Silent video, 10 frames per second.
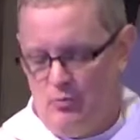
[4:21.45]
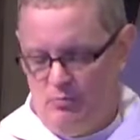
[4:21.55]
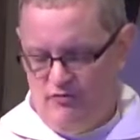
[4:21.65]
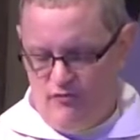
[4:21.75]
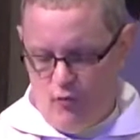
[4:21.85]

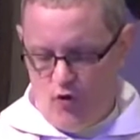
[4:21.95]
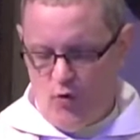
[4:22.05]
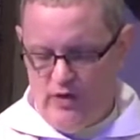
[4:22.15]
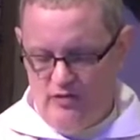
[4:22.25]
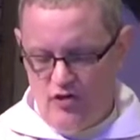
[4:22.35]
before
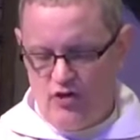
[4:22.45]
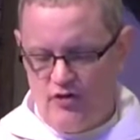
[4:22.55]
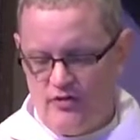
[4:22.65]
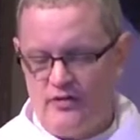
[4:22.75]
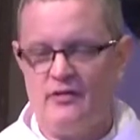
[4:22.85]
we
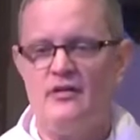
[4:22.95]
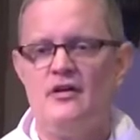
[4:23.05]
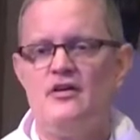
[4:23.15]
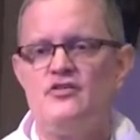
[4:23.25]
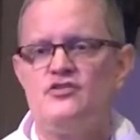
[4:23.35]
learn
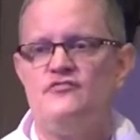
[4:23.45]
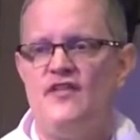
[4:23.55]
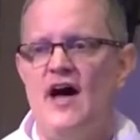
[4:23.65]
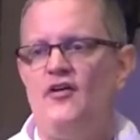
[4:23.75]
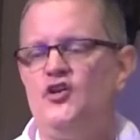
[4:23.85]
to
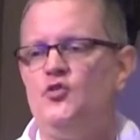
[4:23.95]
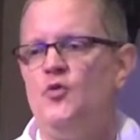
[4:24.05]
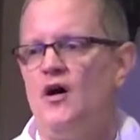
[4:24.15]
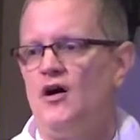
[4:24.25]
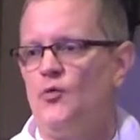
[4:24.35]

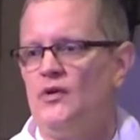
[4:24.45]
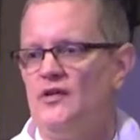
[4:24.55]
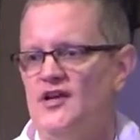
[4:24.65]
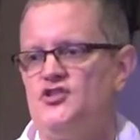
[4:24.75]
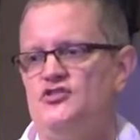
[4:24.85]
value our
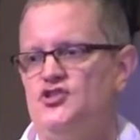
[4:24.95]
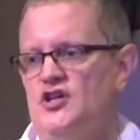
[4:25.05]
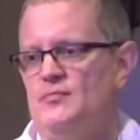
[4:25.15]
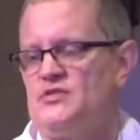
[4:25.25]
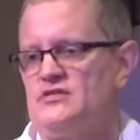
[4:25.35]

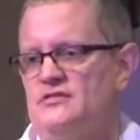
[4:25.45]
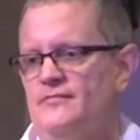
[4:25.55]
relationships.